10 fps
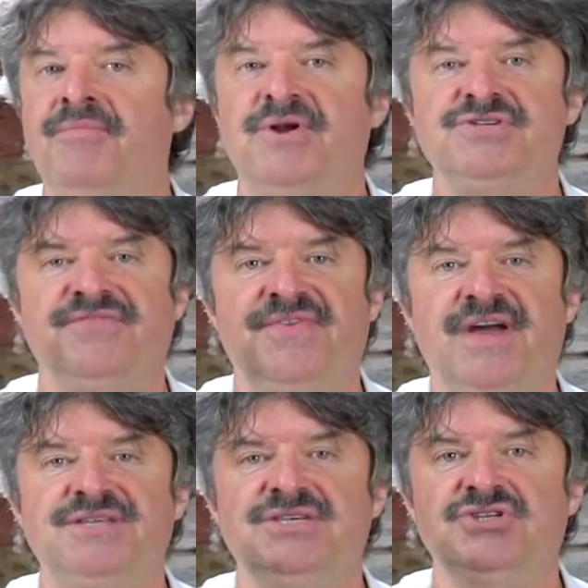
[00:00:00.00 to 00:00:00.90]
There's a
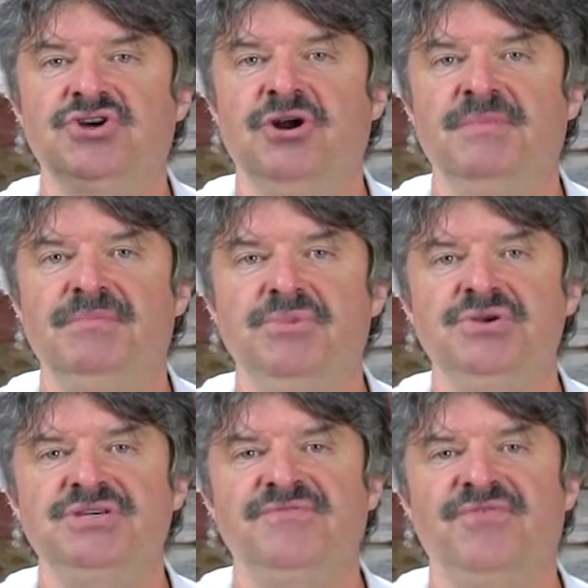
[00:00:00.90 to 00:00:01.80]
fancy term in
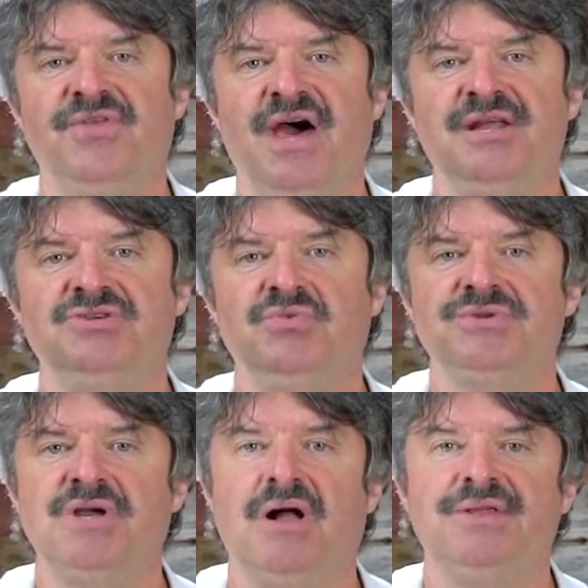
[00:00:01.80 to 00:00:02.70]
music for that. It's
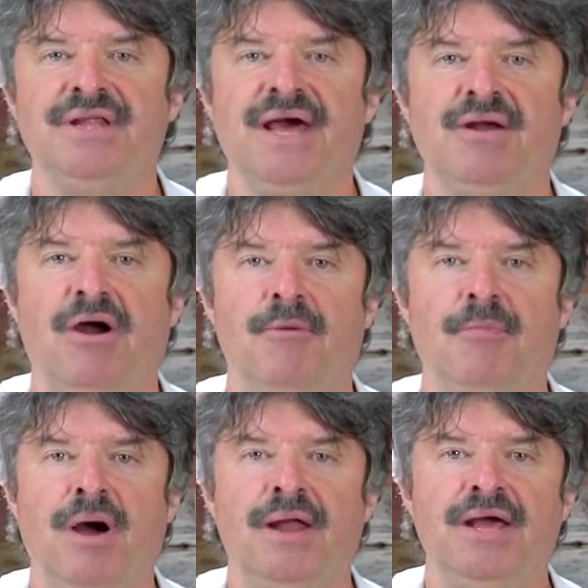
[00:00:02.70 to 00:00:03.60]
what's called an
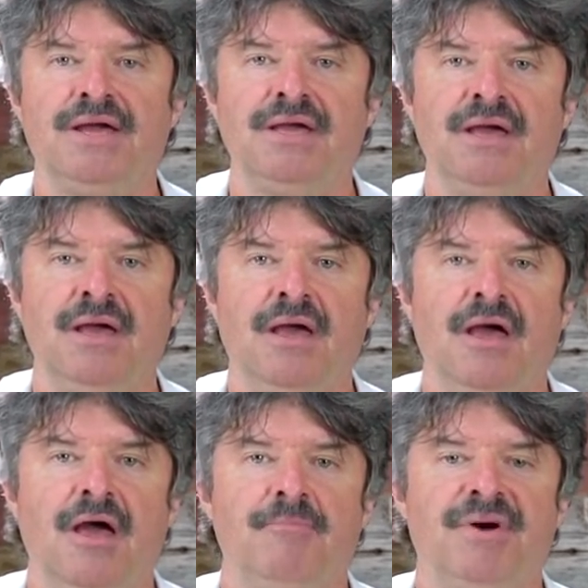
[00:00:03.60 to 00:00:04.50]
enharmonic.
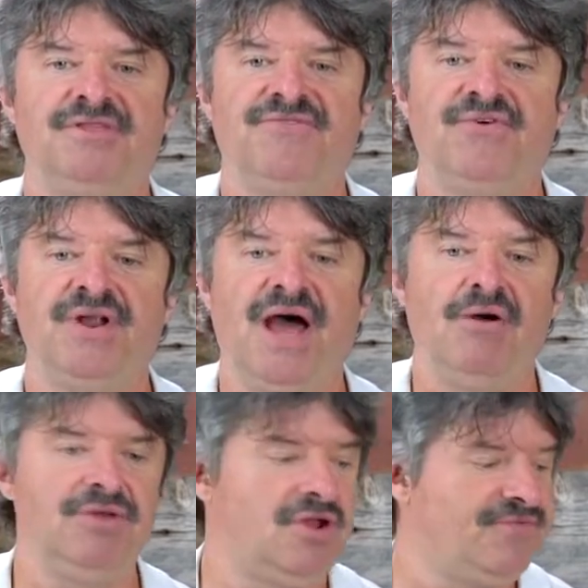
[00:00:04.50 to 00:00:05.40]
But for now,
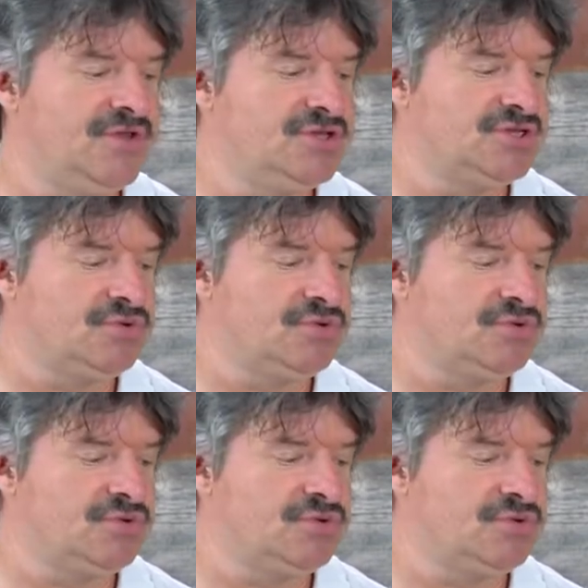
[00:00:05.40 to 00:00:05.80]
if you just